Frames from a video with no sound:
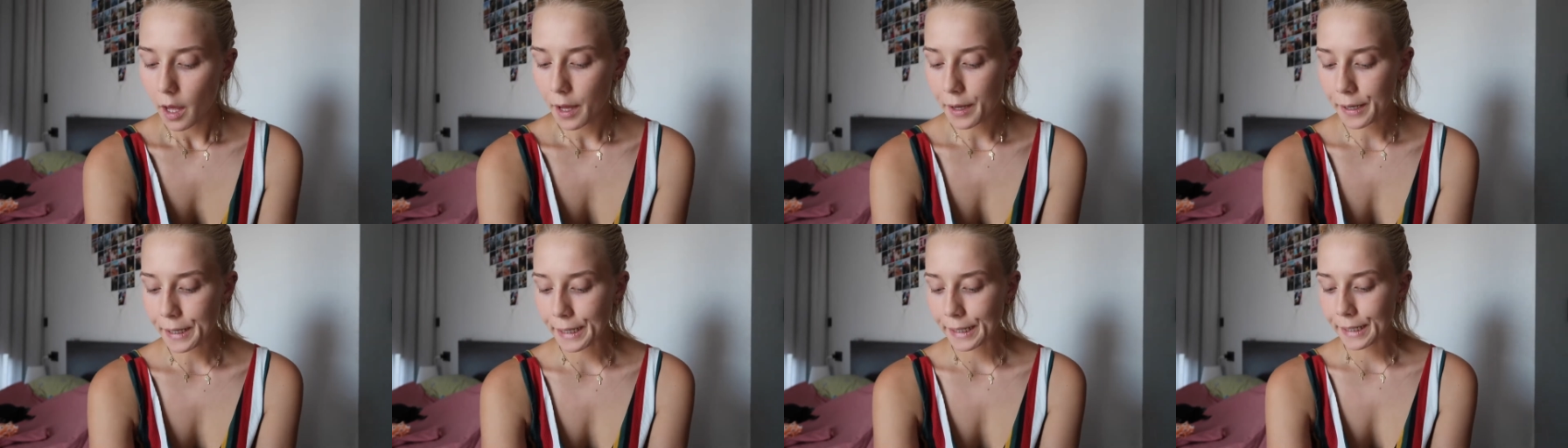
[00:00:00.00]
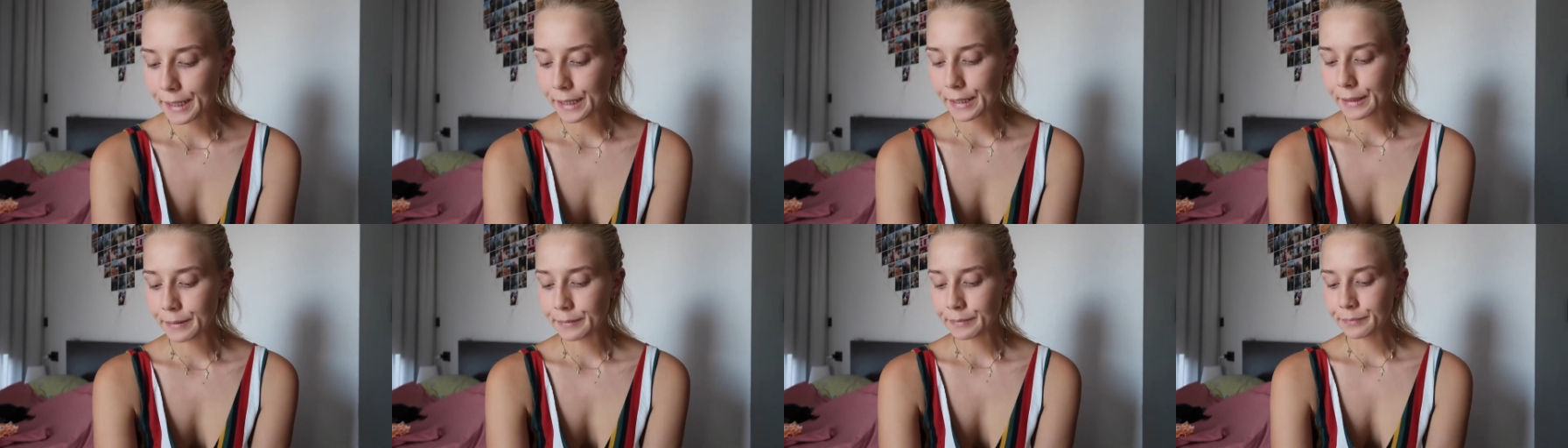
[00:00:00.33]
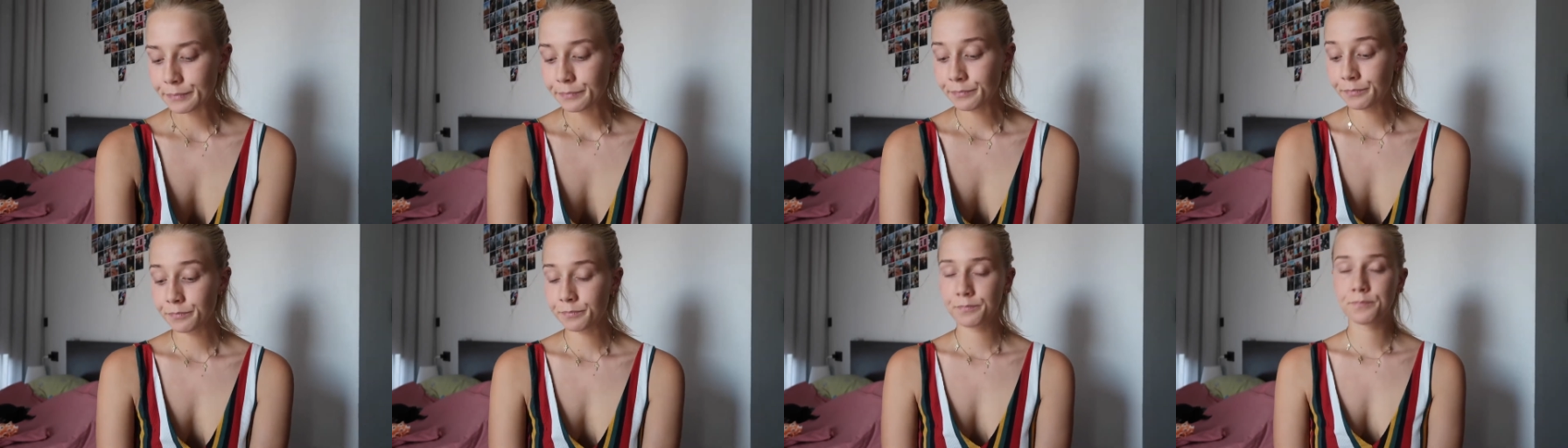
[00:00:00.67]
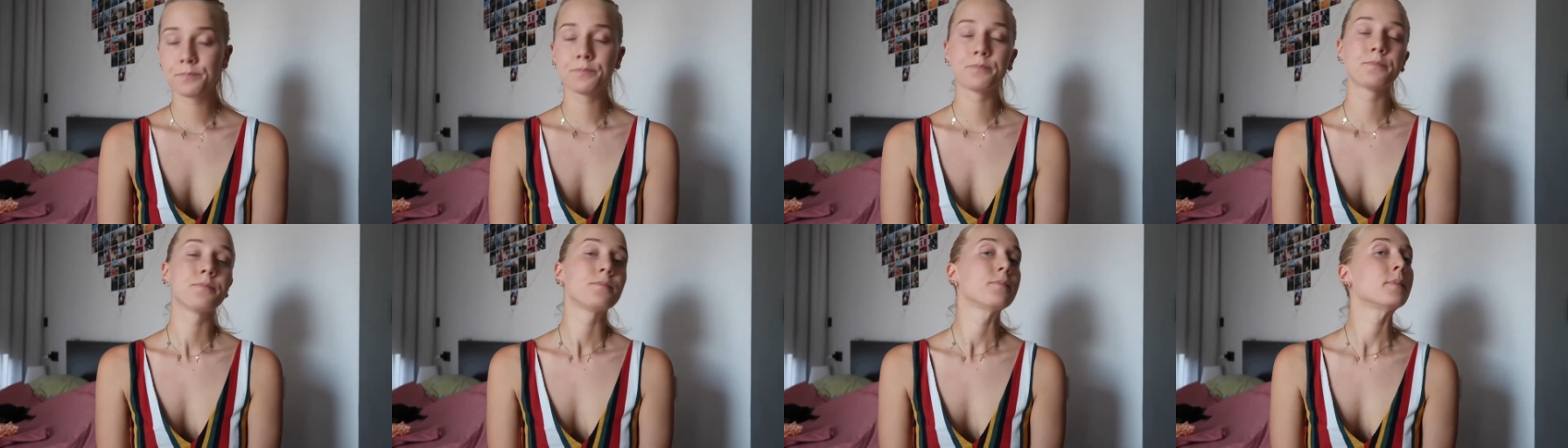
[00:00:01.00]
Um,
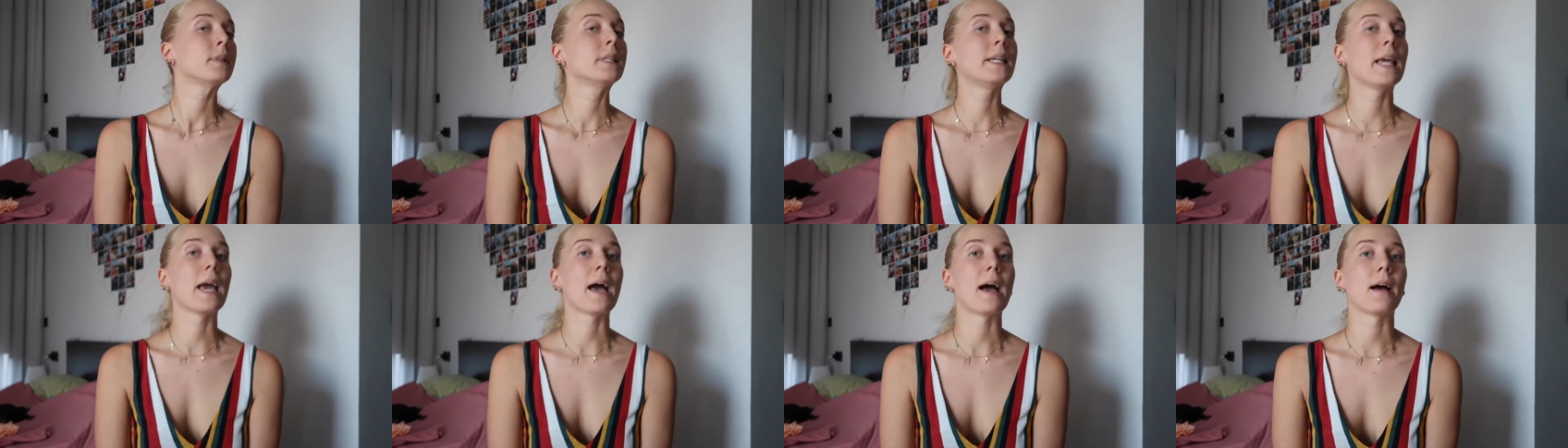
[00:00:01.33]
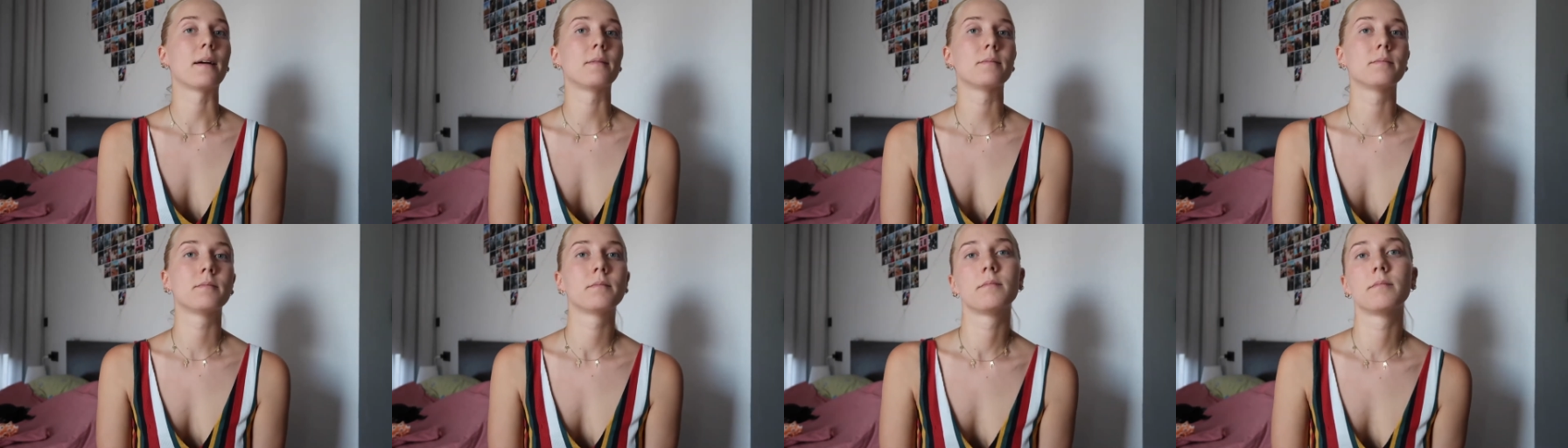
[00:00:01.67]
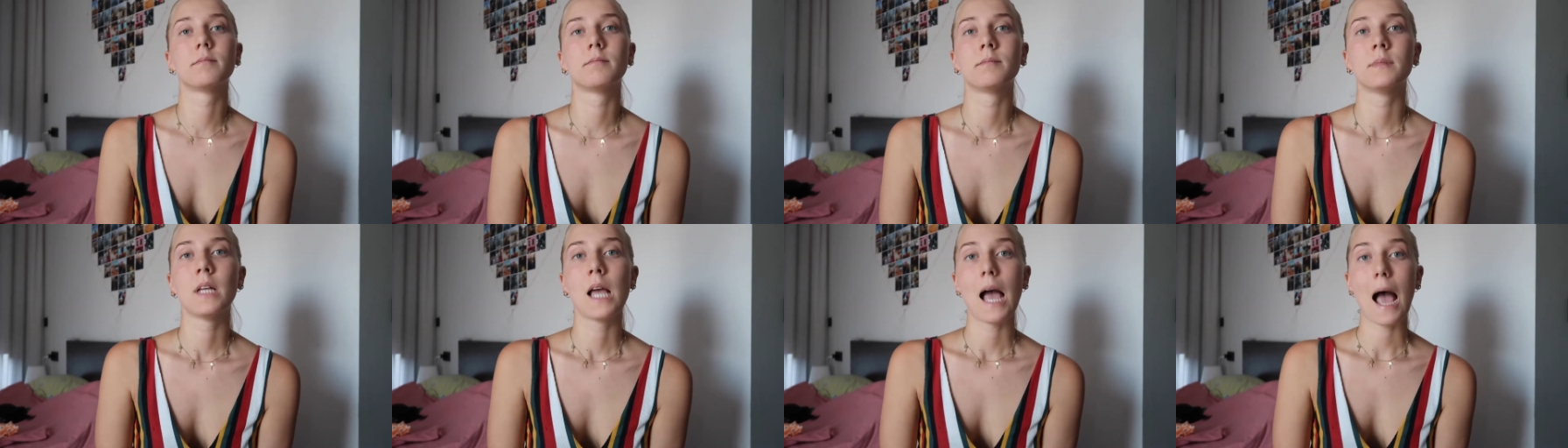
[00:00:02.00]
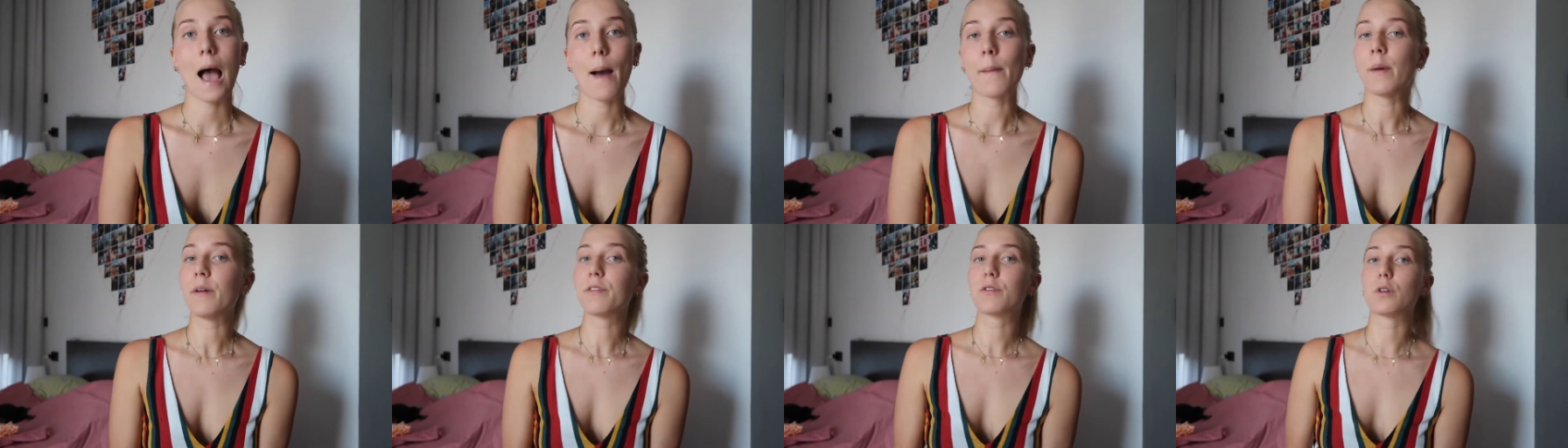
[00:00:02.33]
yeah,
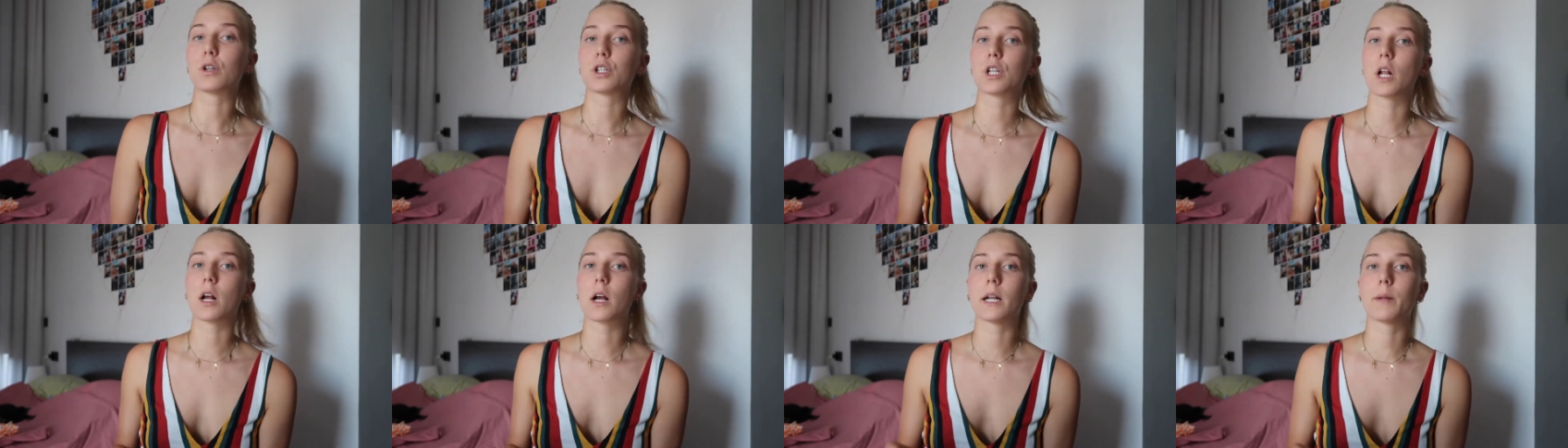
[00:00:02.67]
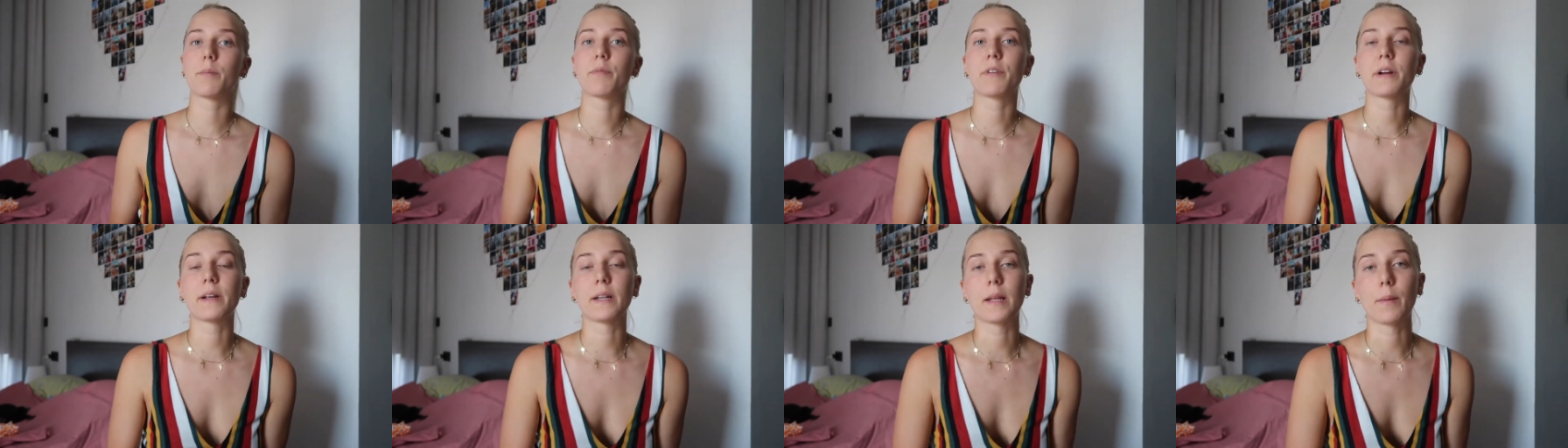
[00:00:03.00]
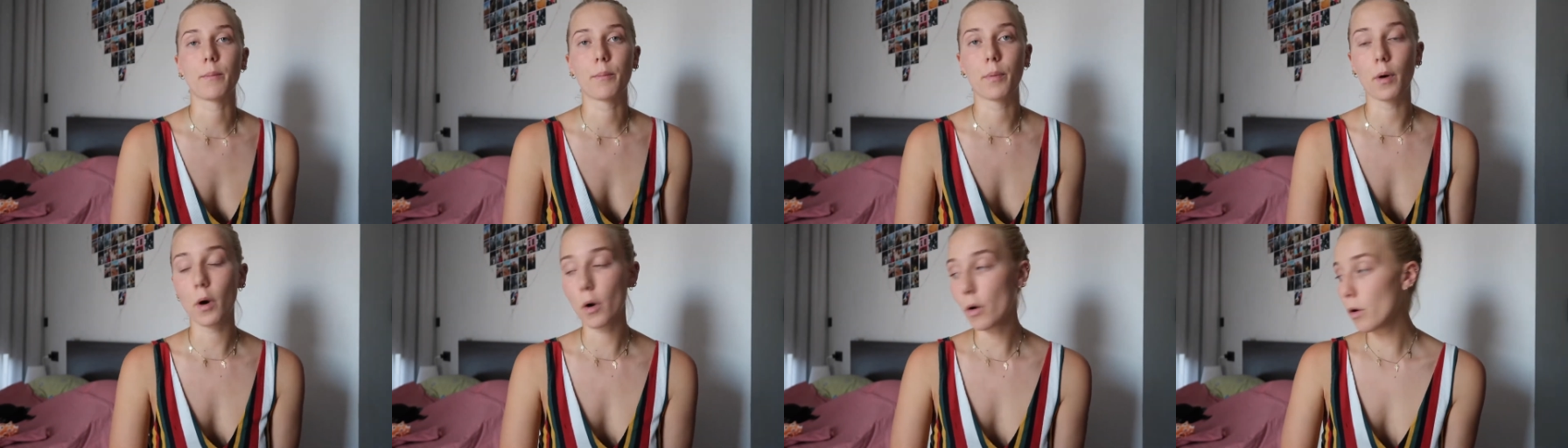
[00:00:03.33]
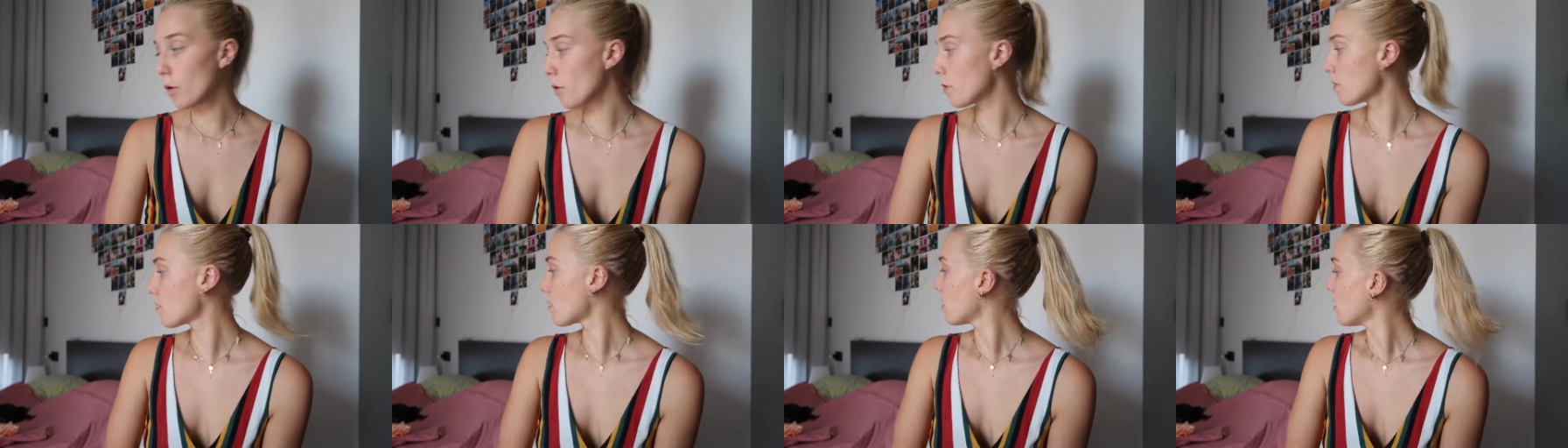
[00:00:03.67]
I'm of course not gonna bring them
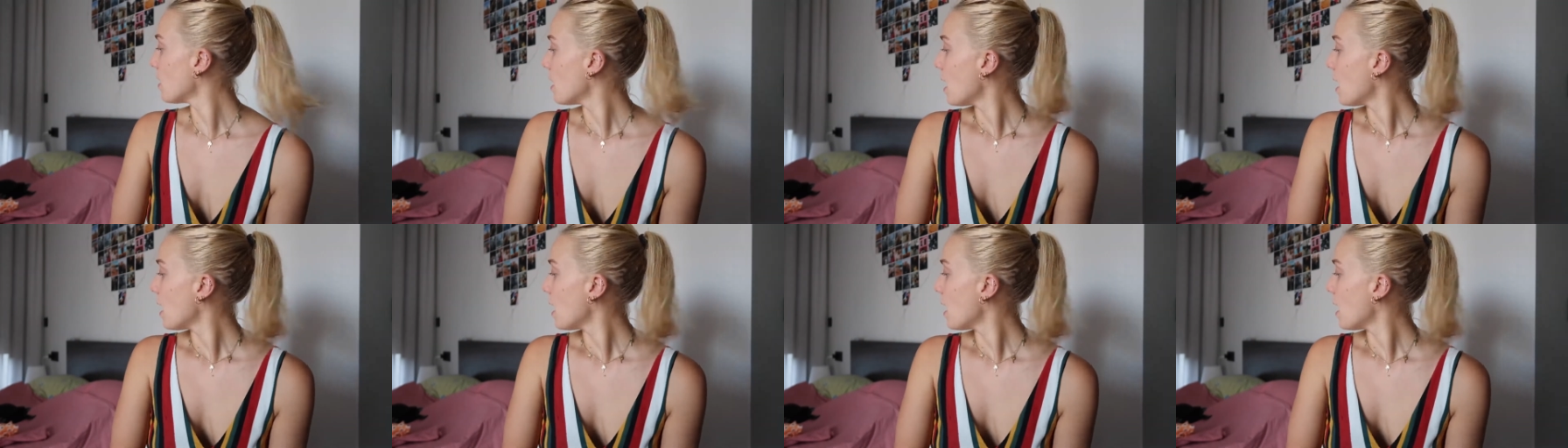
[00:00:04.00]
both.